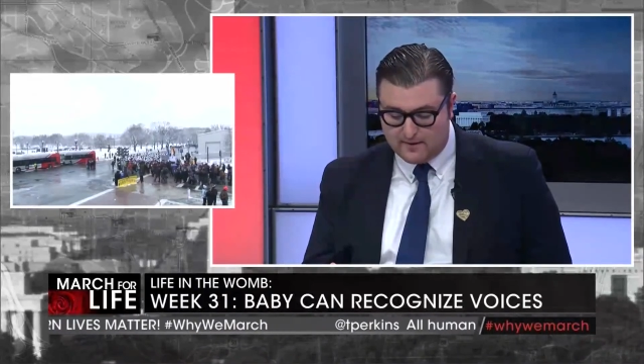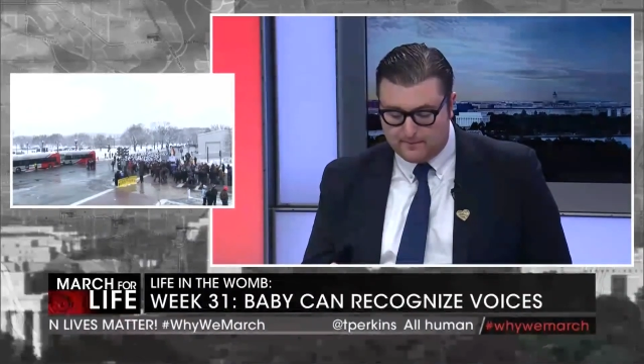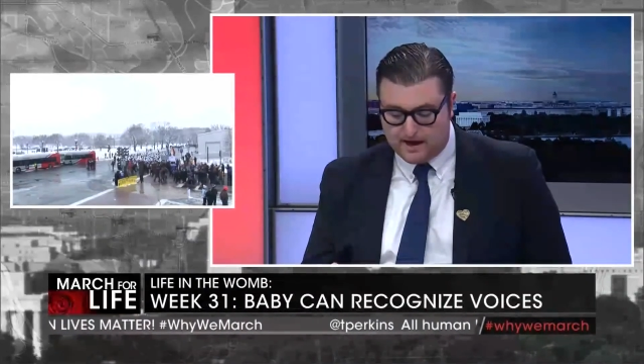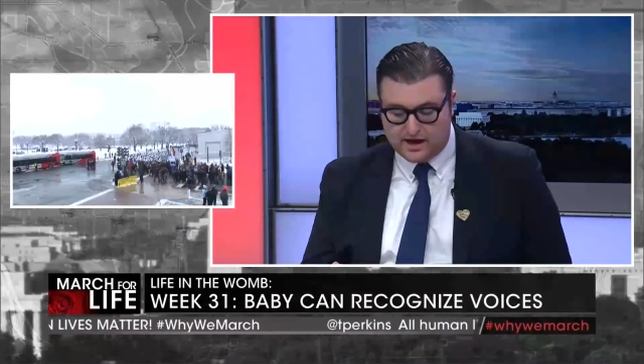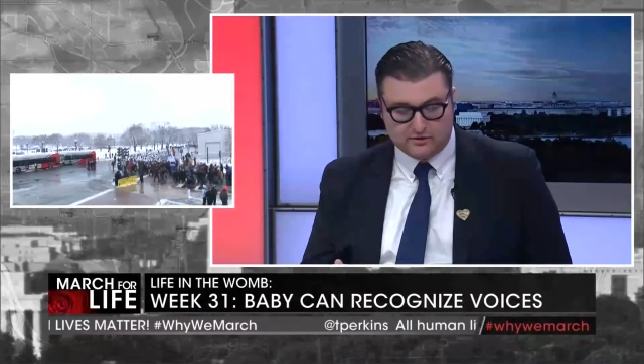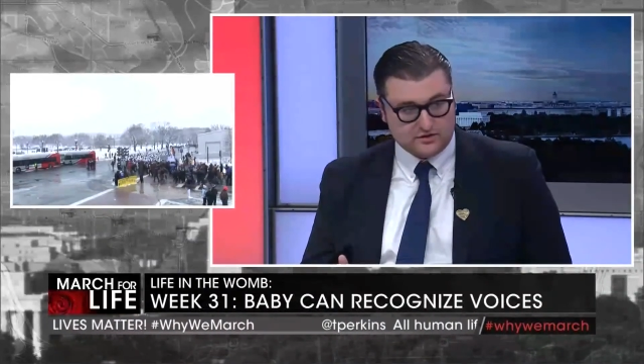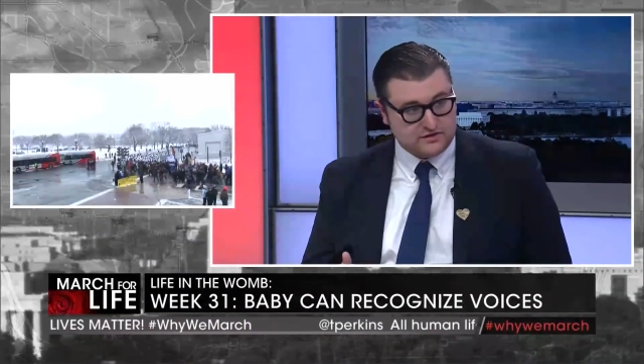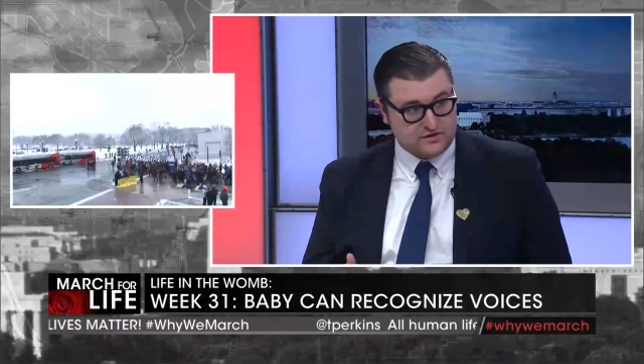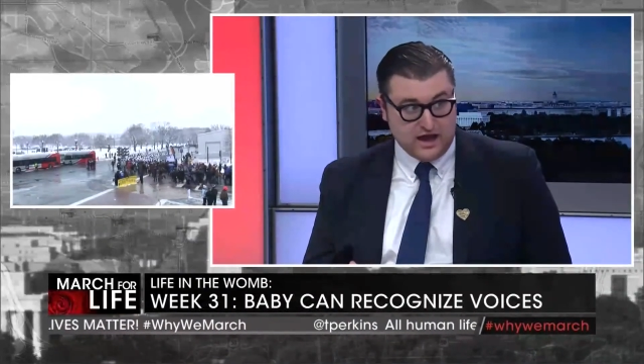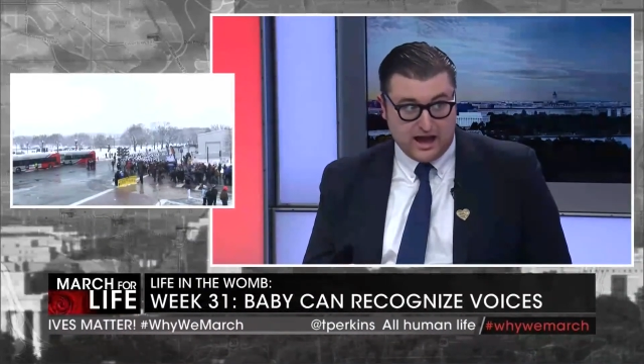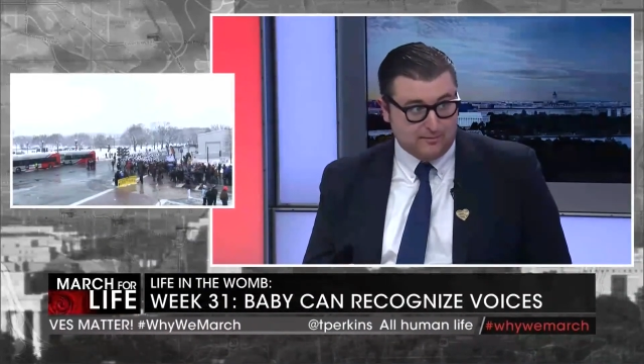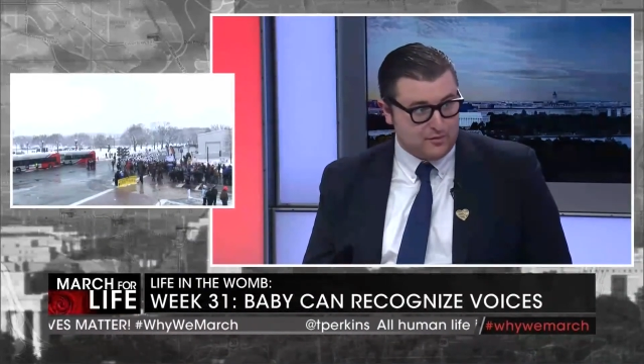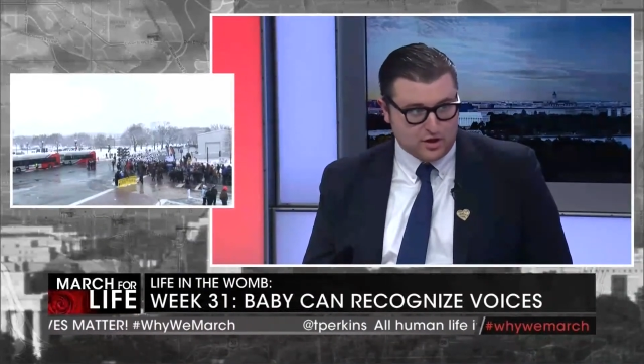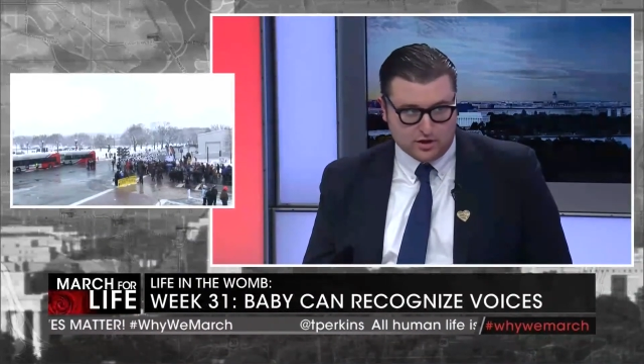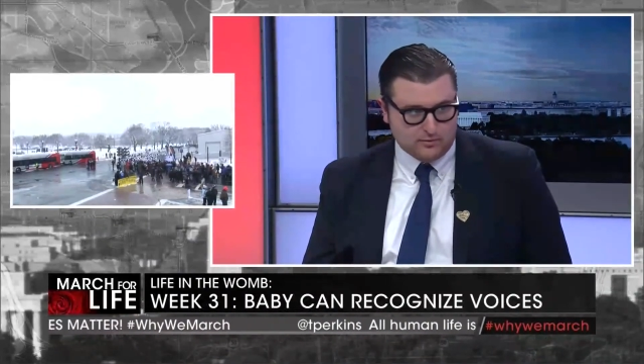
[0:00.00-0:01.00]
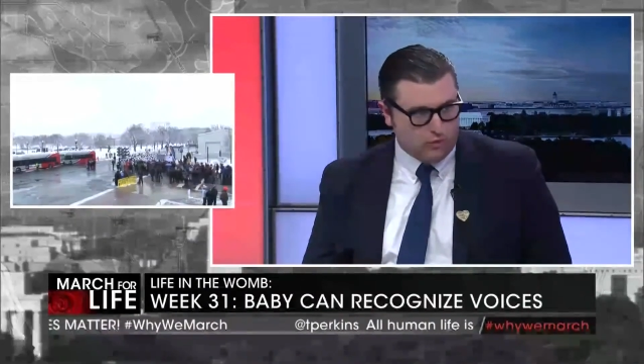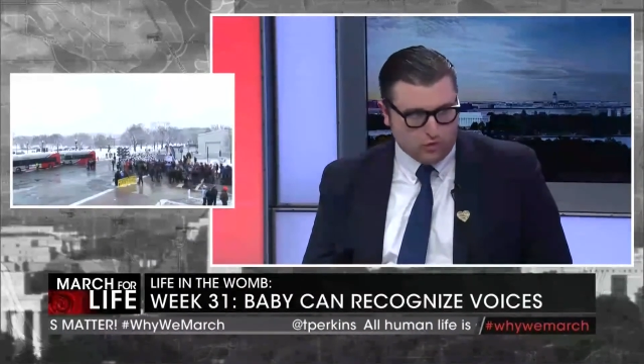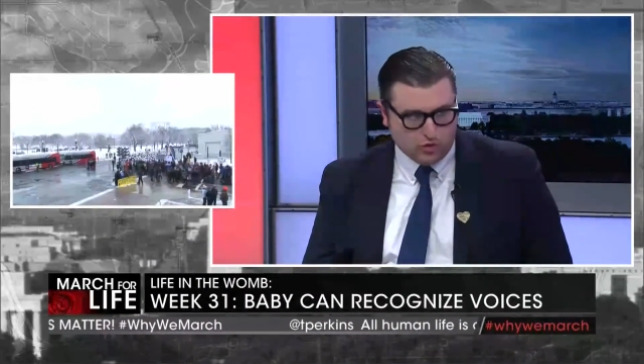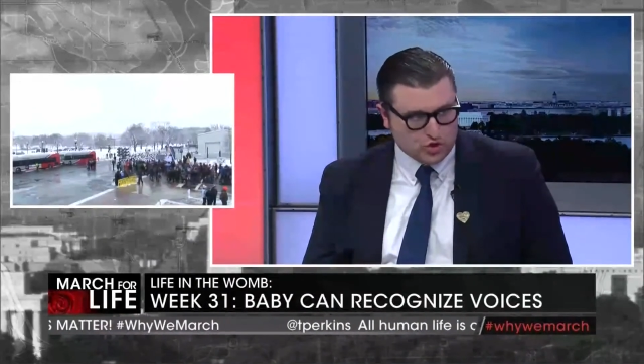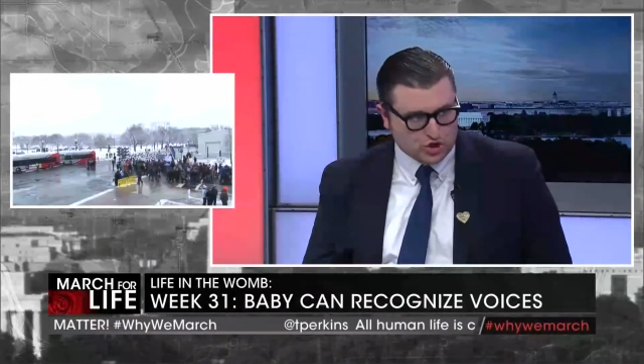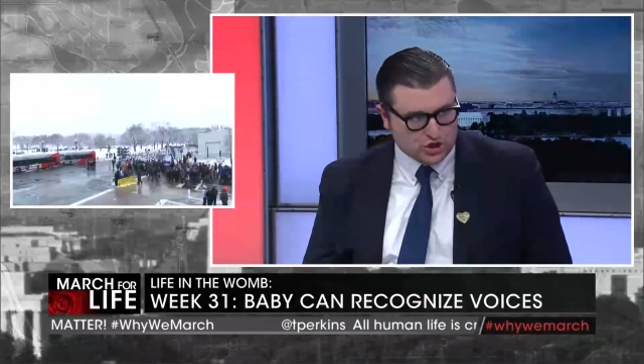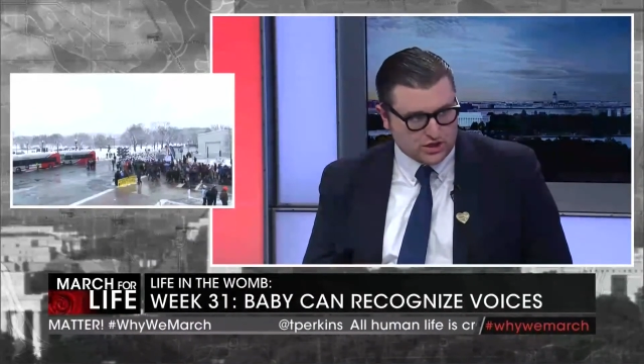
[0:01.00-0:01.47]
about stopping
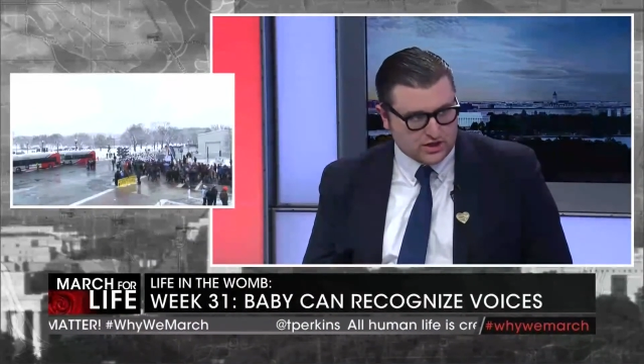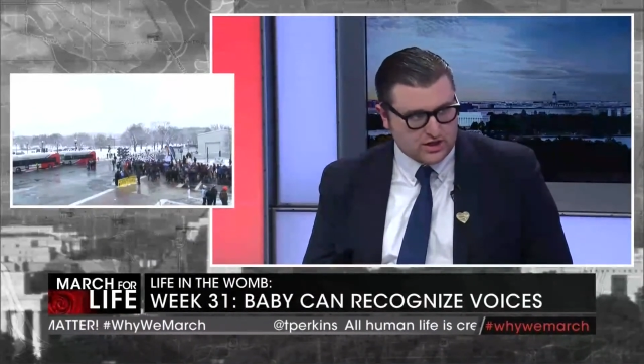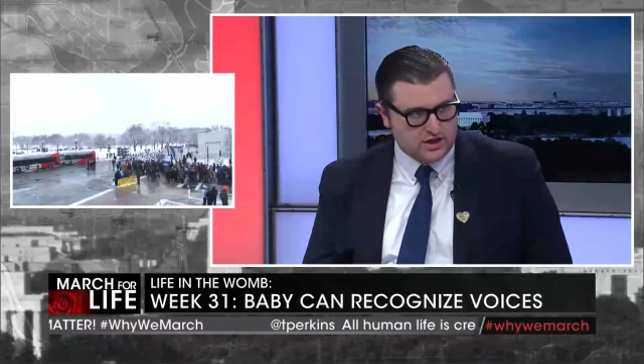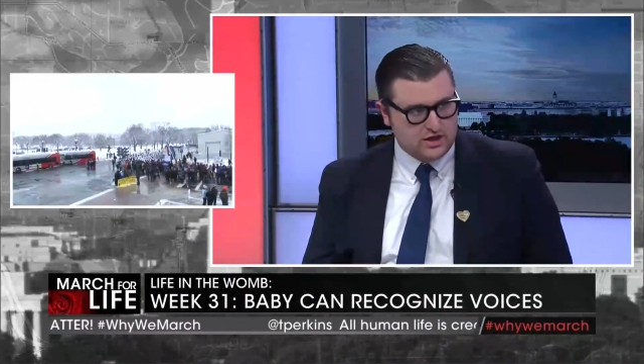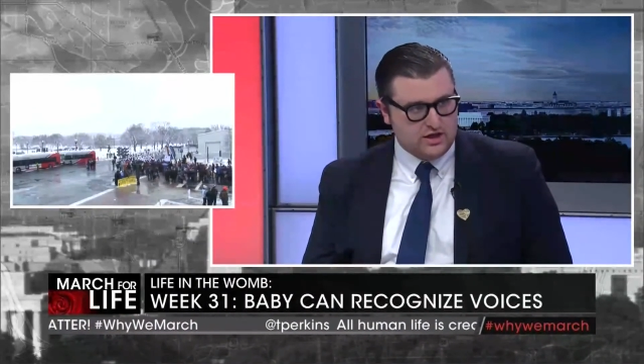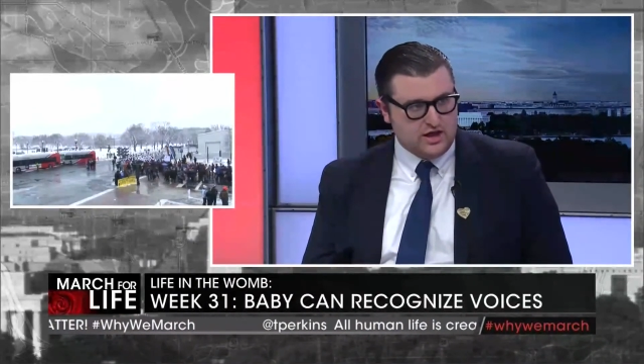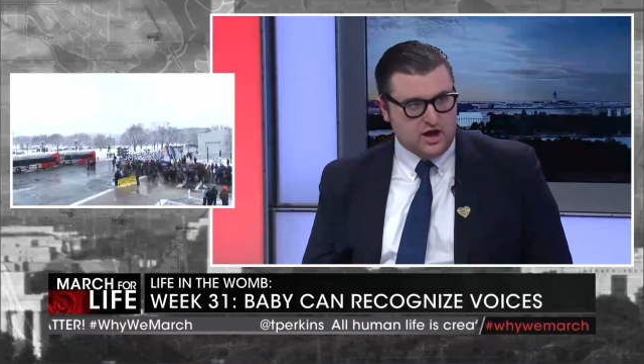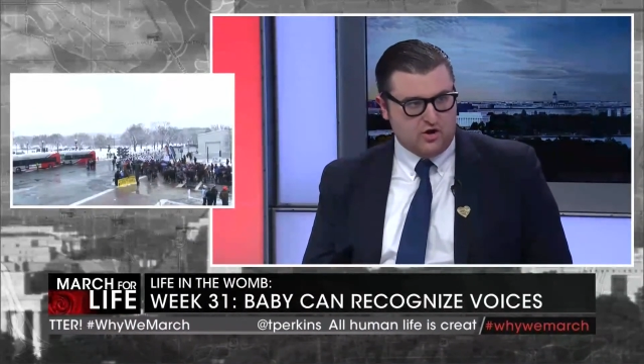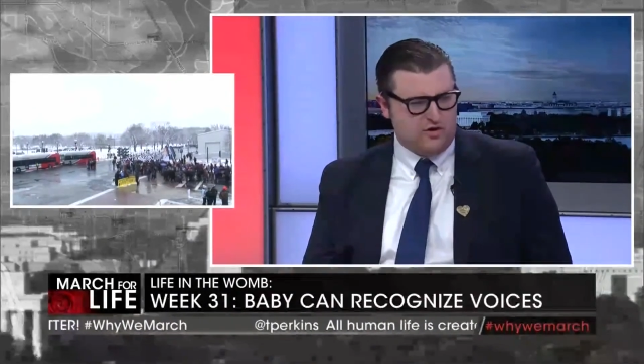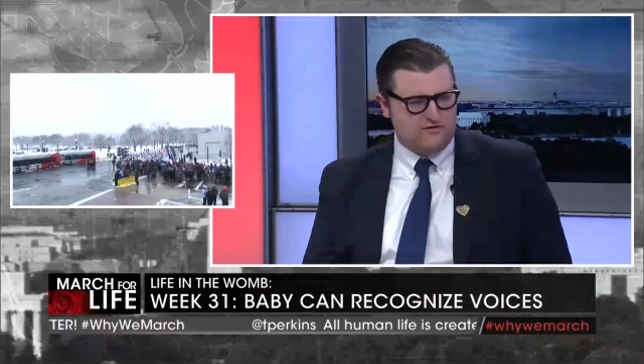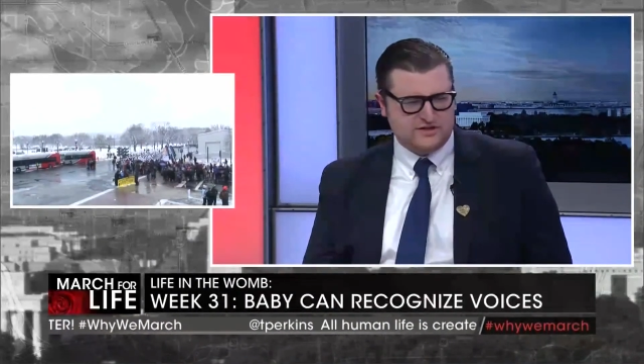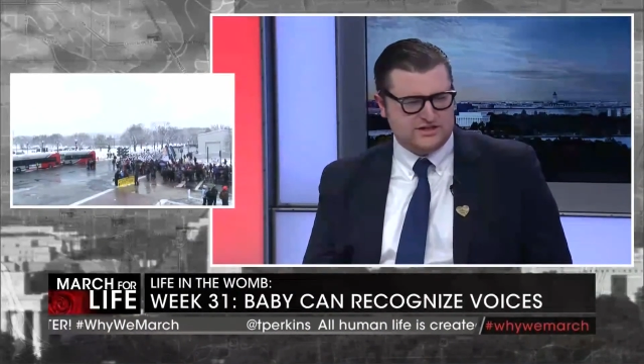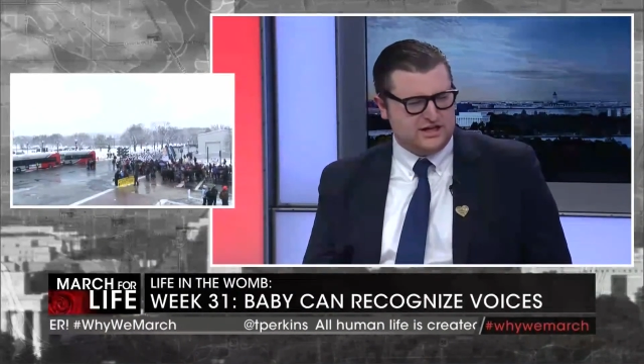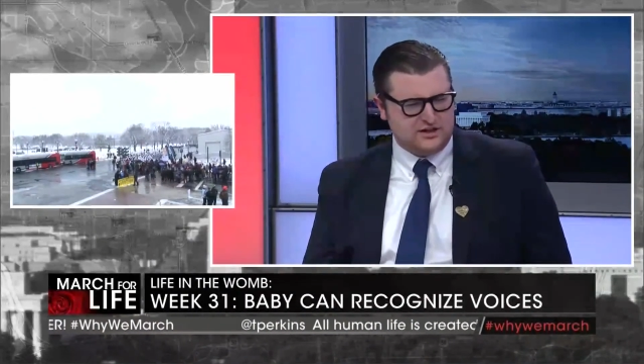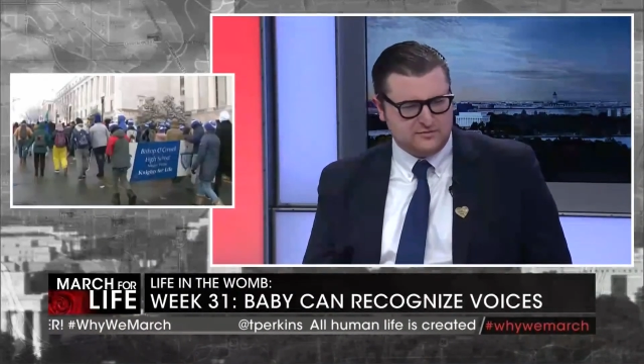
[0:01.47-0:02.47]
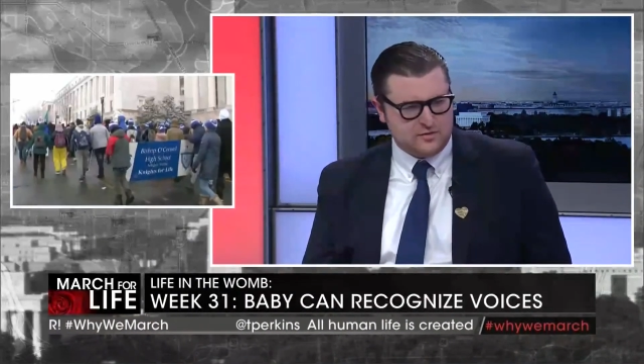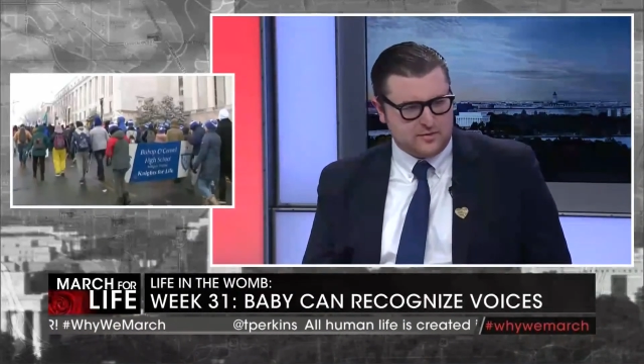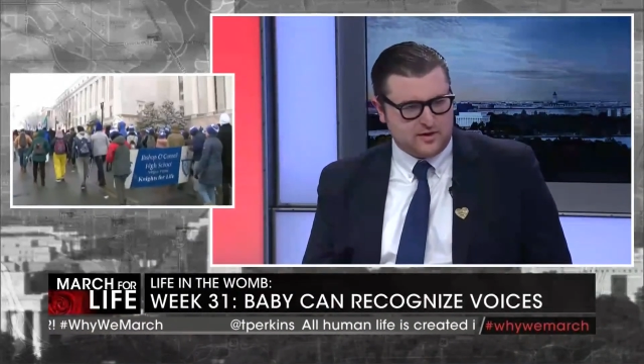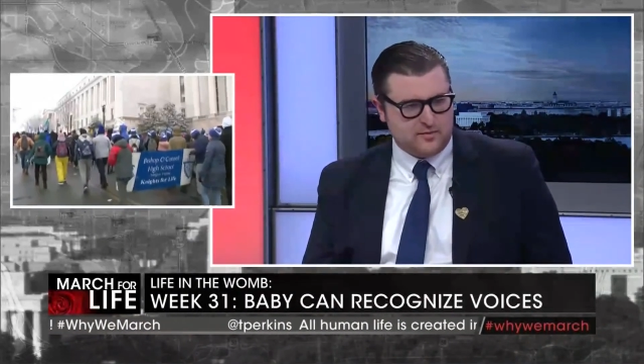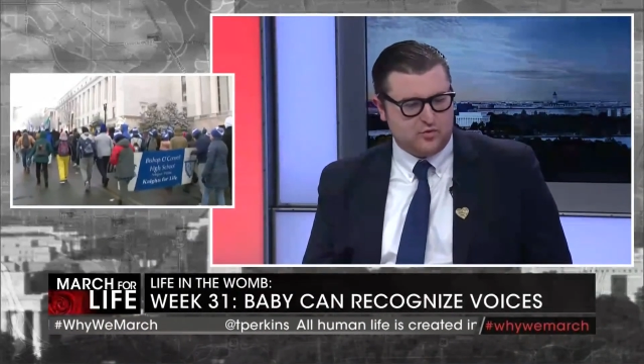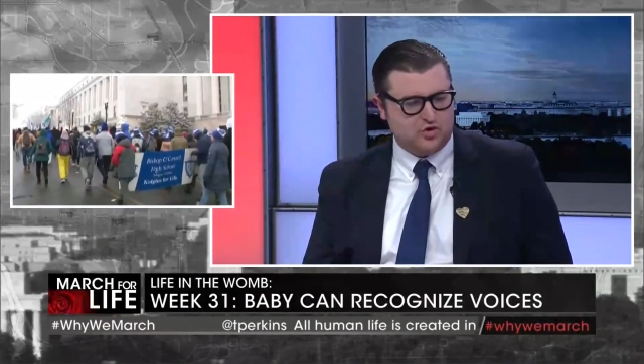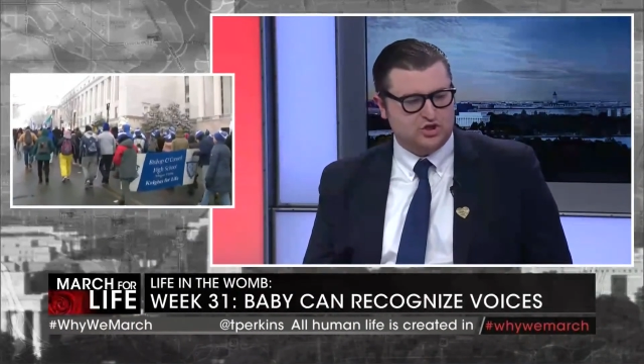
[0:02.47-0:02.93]
abortion or even telling
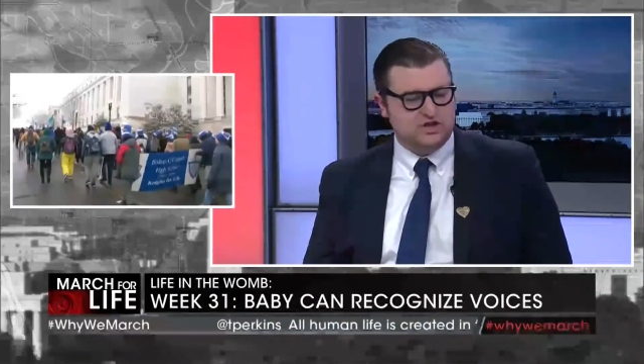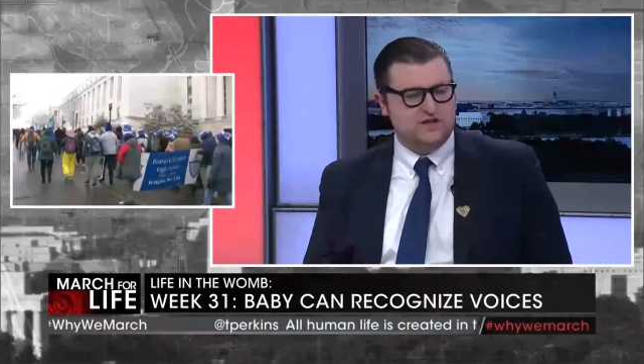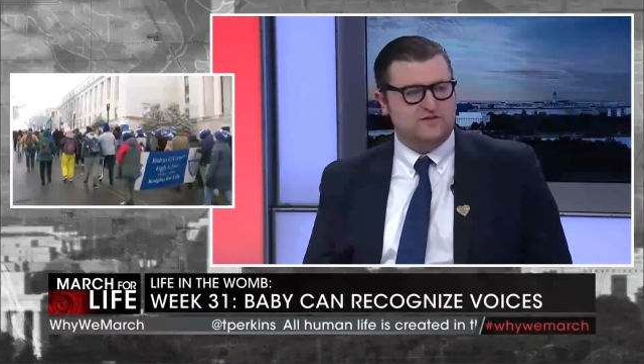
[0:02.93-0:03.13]
people about abortion.